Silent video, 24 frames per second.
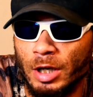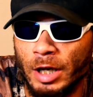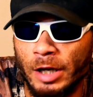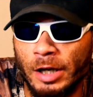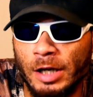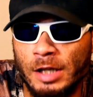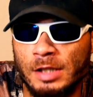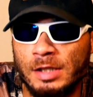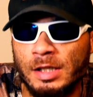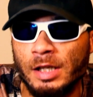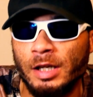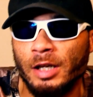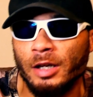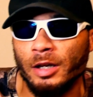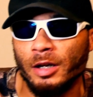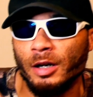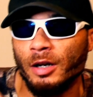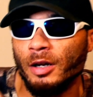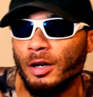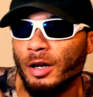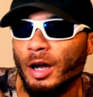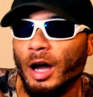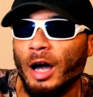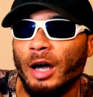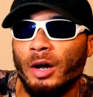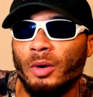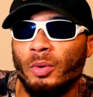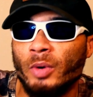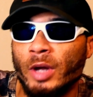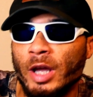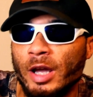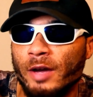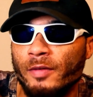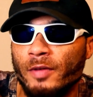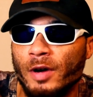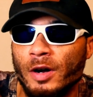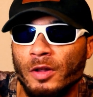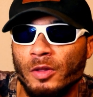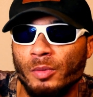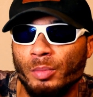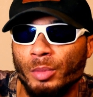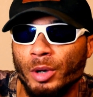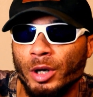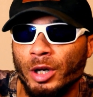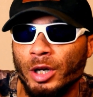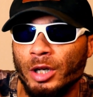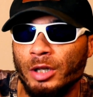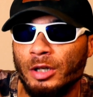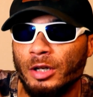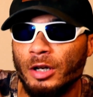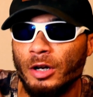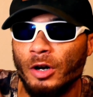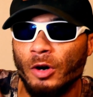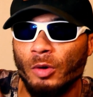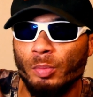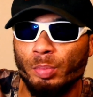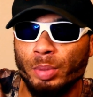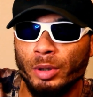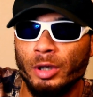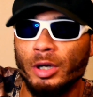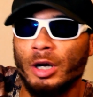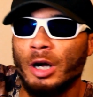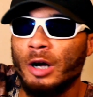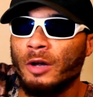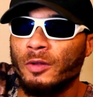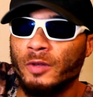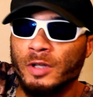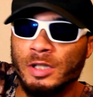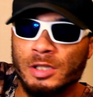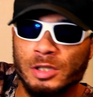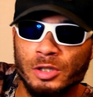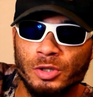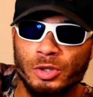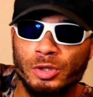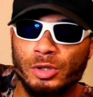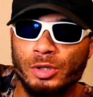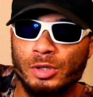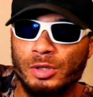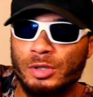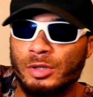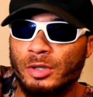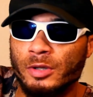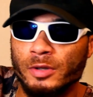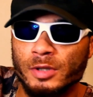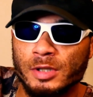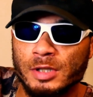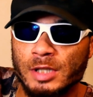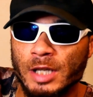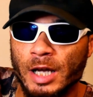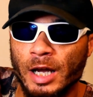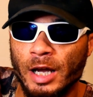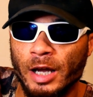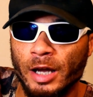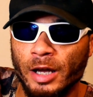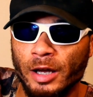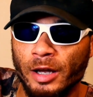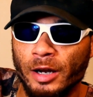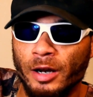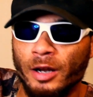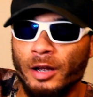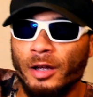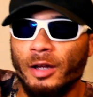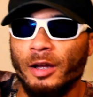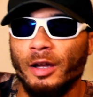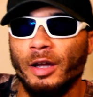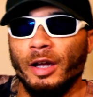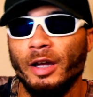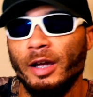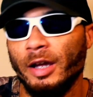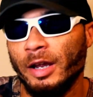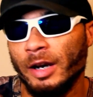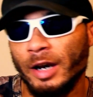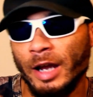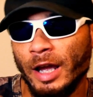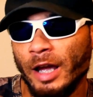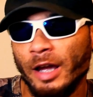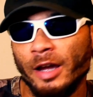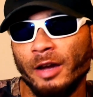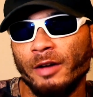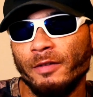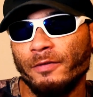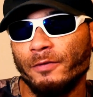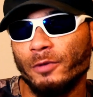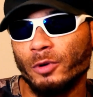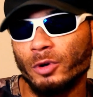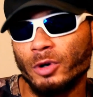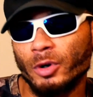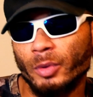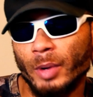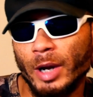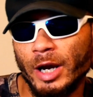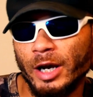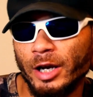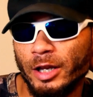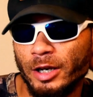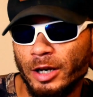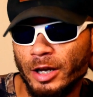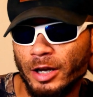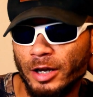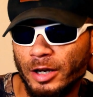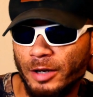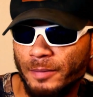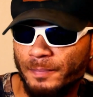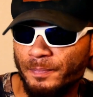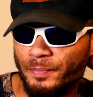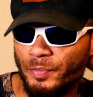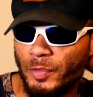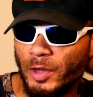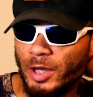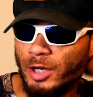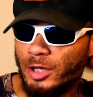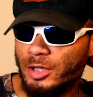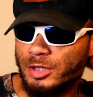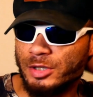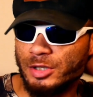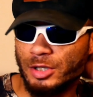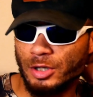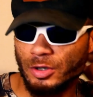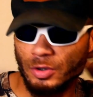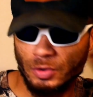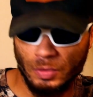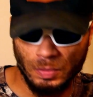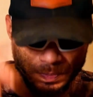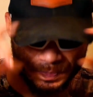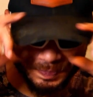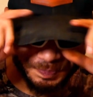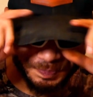Like I said, I don't have all the money to go put all these lures to the side and have for a rainy day. So